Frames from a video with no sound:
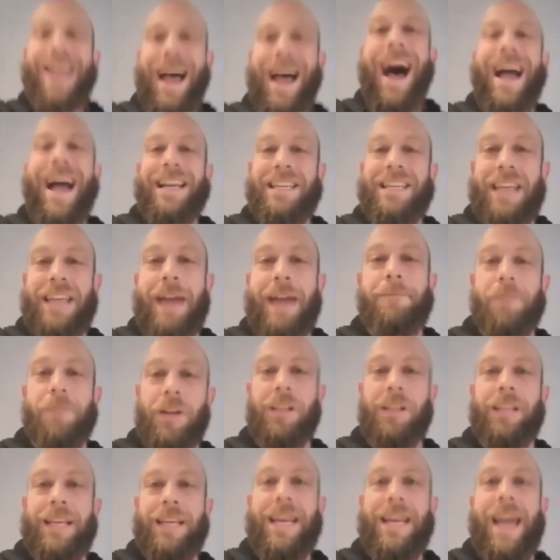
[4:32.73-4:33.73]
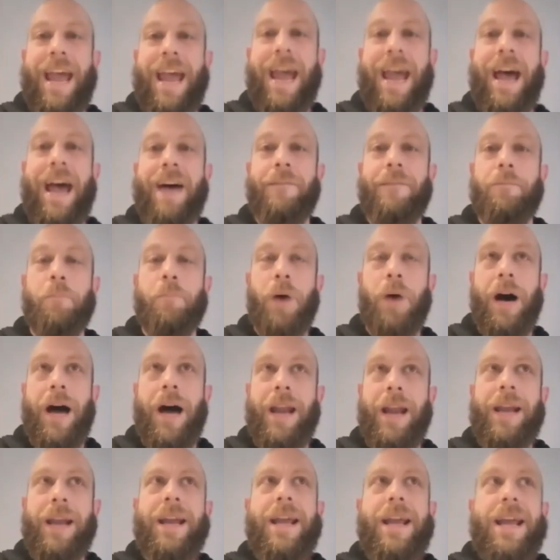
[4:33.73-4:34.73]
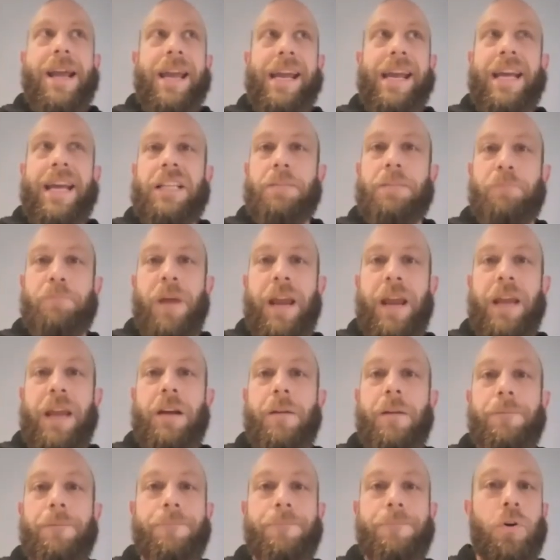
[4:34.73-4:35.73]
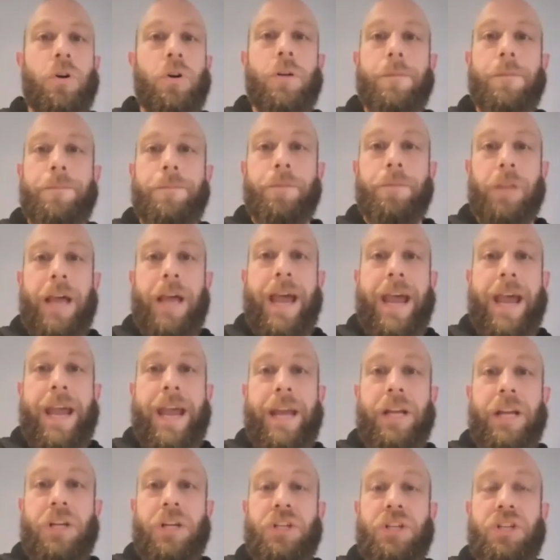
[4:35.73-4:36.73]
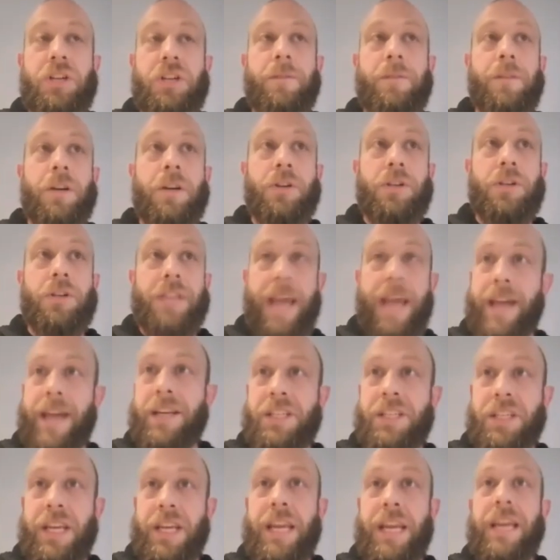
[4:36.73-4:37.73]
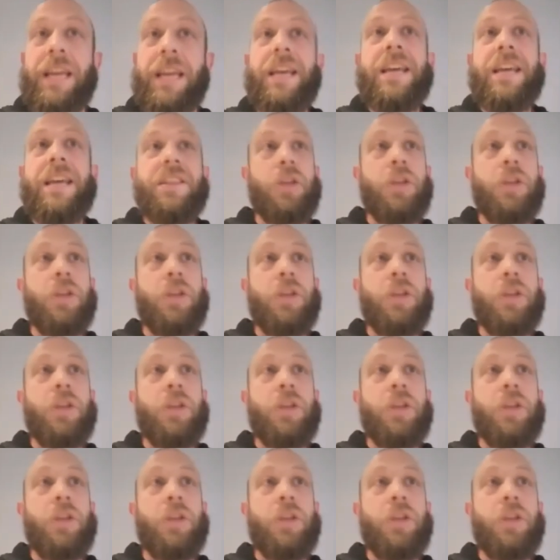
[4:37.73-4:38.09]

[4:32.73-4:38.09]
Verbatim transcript: I definitely have, but it's been full fledged Tennessee.